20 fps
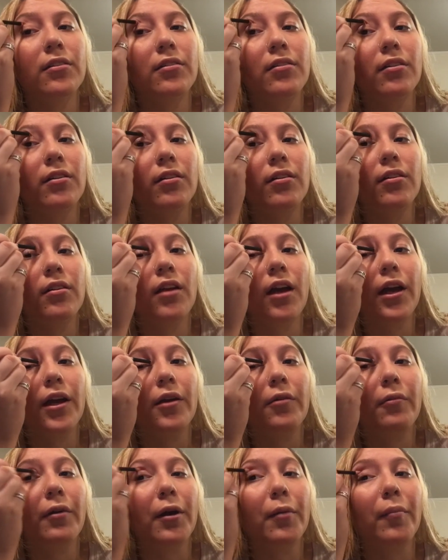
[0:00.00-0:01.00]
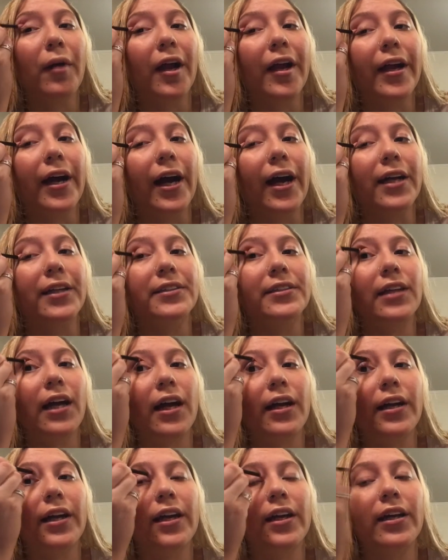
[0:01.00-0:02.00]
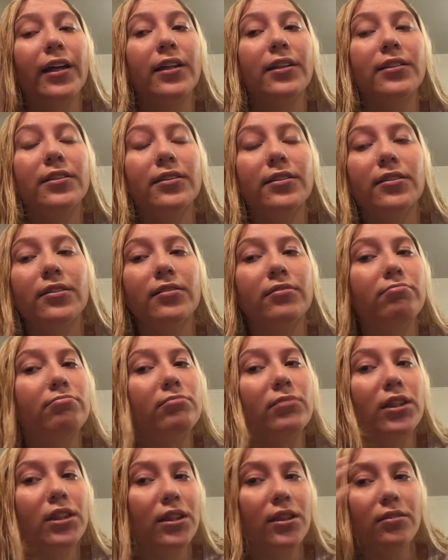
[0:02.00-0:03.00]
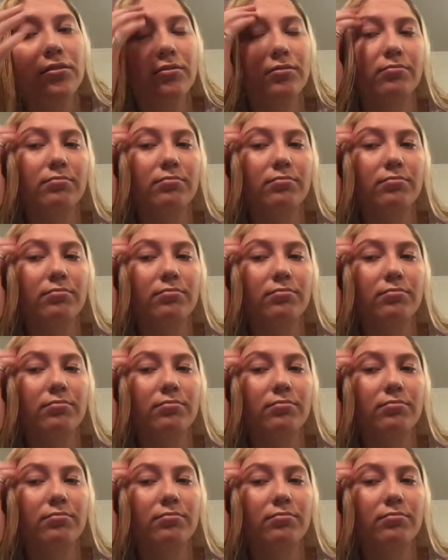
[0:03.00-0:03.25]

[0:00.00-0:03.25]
or like where my eye socket ends, you know?